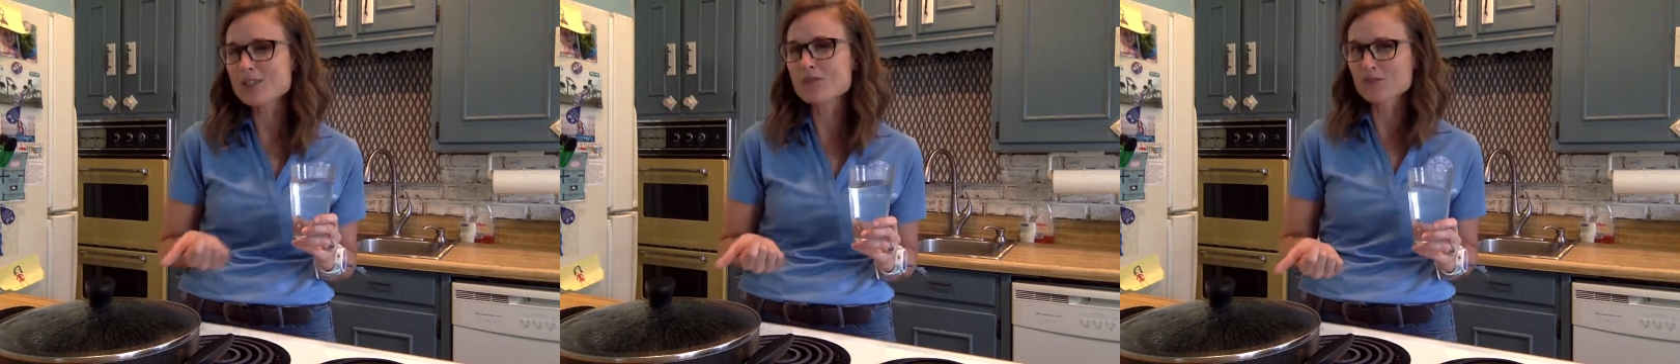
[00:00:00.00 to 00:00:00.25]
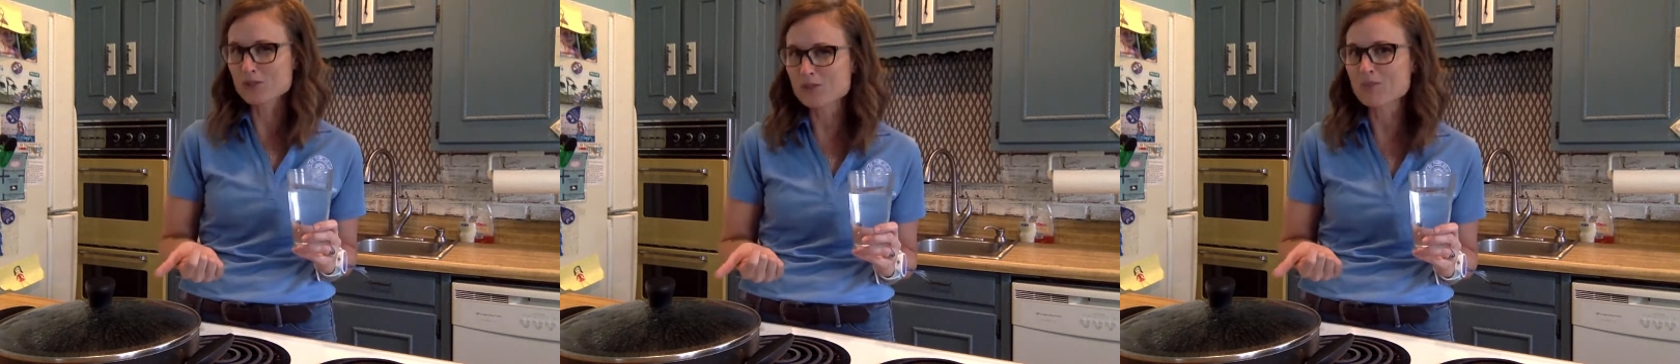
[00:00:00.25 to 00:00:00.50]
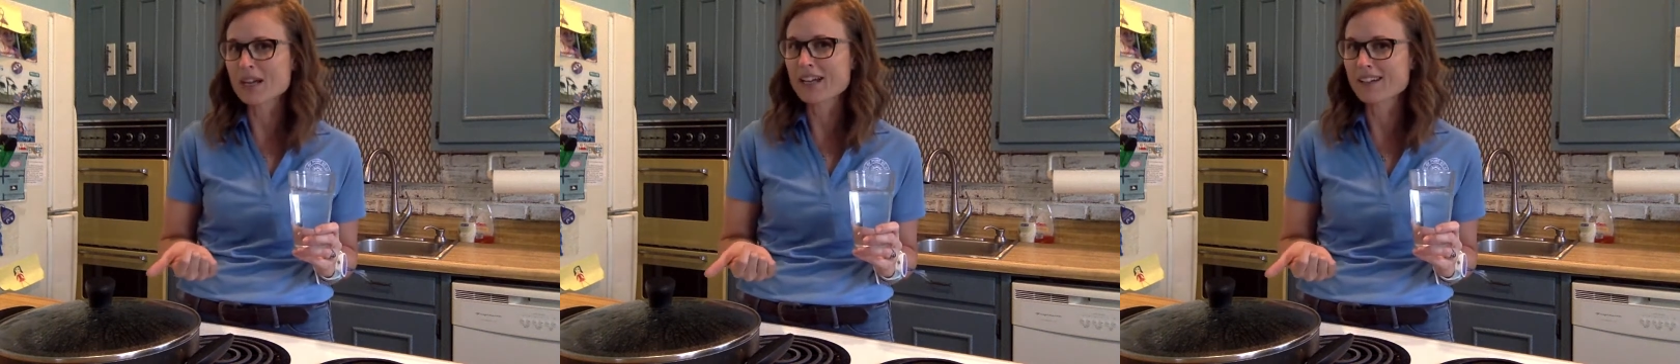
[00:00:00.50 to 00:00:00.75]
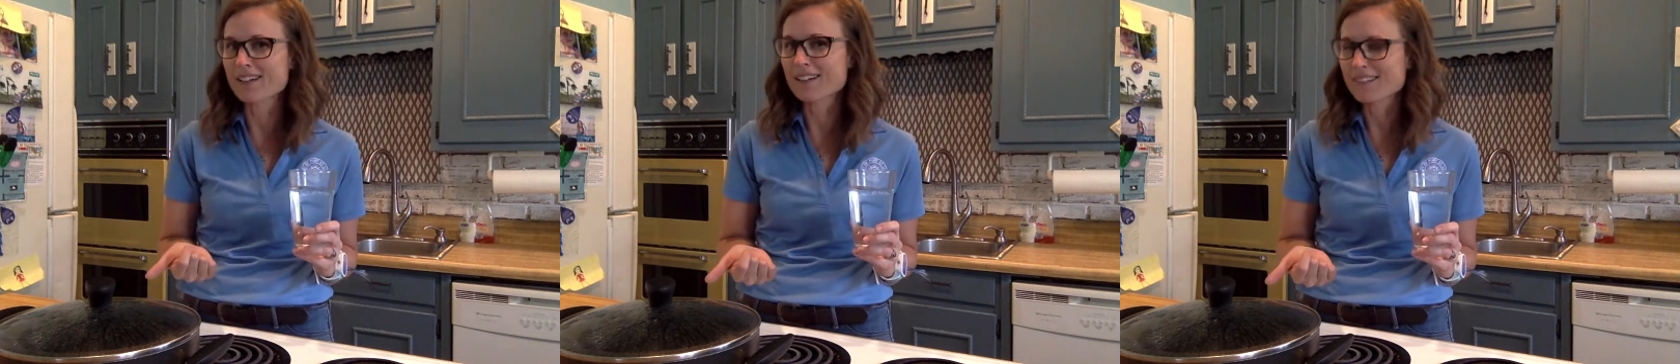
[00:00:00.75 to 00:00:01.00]
a rule
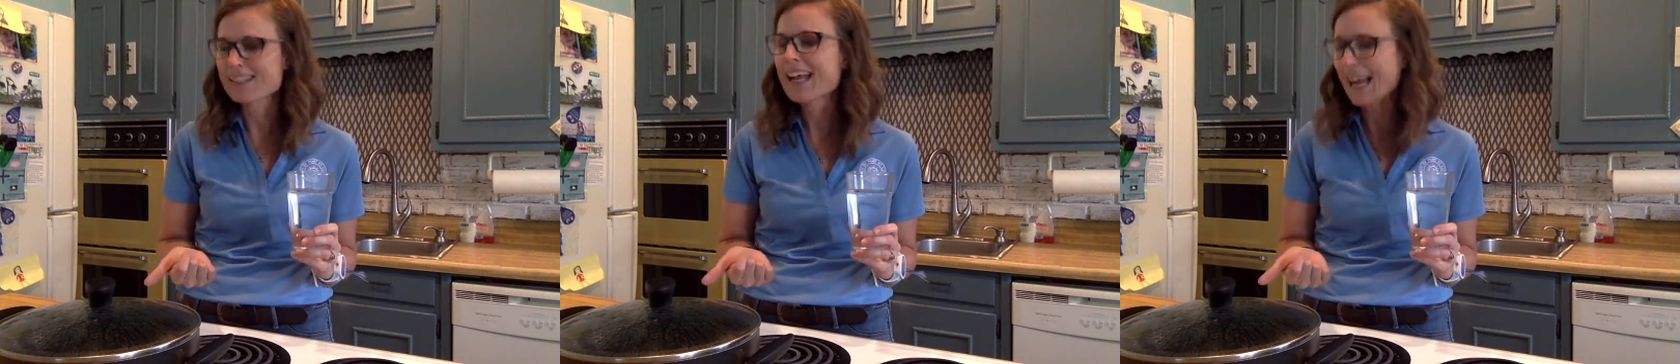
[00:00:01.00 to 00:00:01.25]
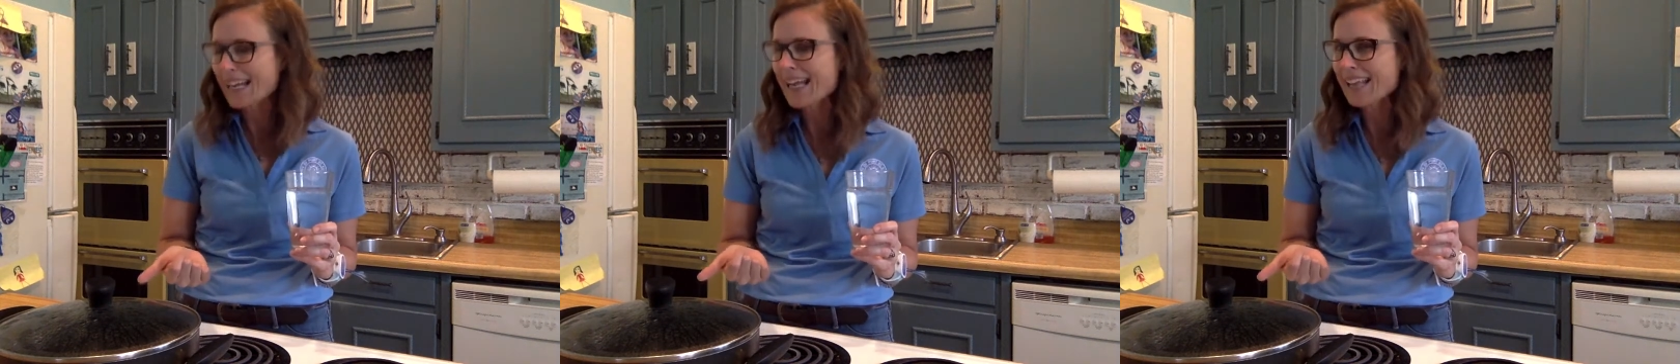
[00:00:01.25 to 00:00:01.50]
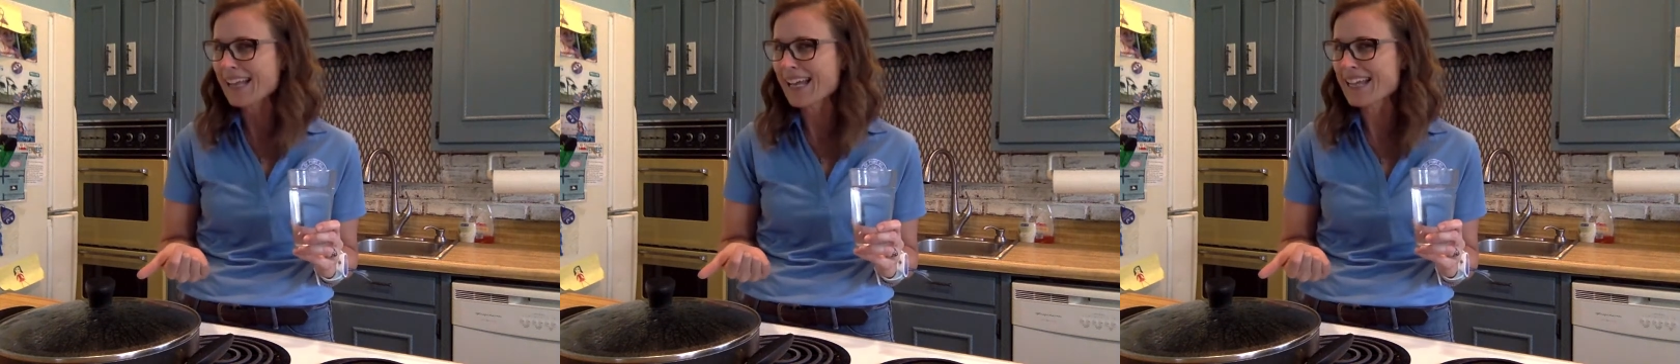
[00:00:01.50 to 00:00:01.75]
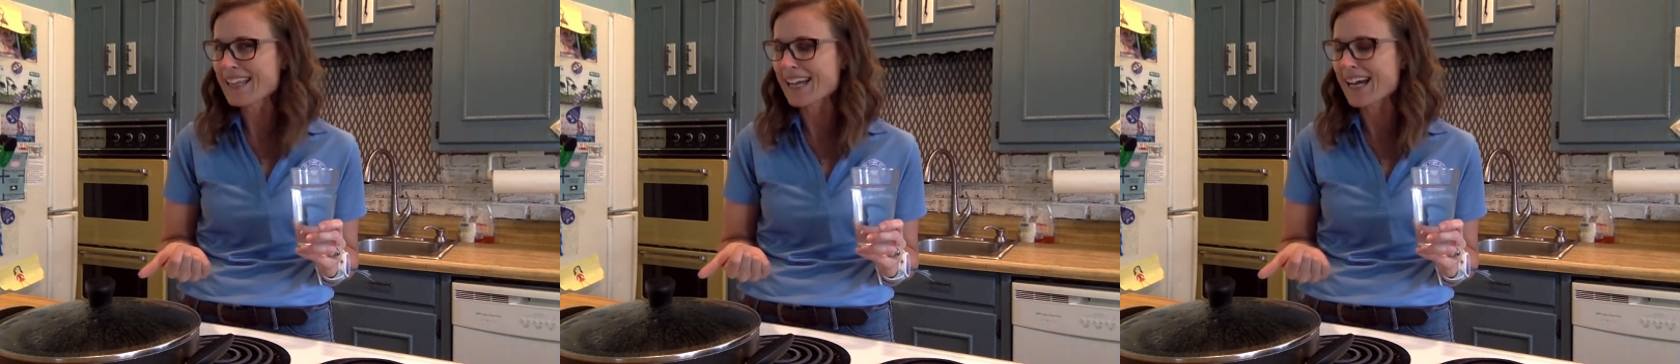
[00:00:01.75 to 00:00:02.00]
breaker, and I
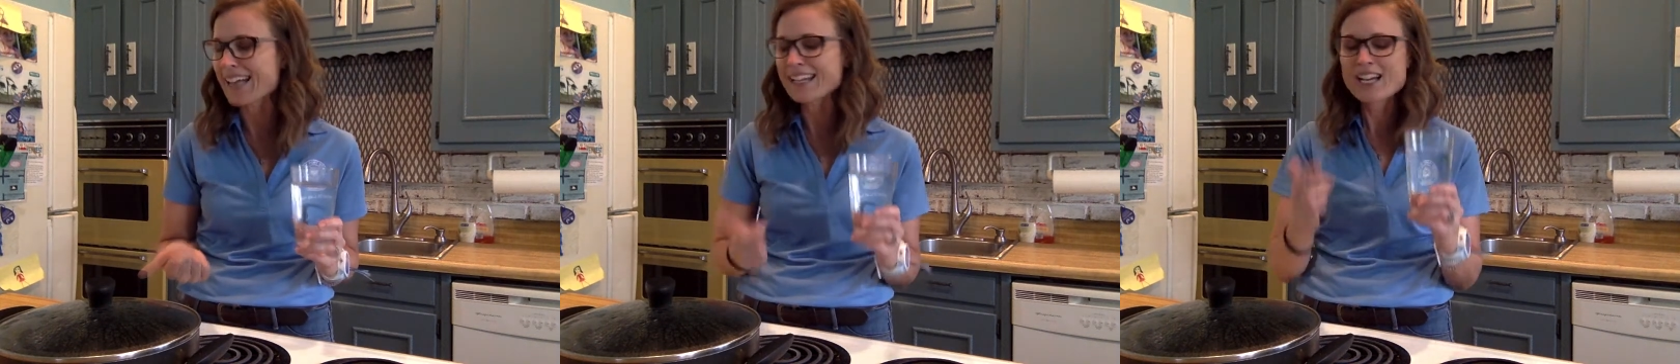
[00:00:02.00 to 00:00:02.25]
like that.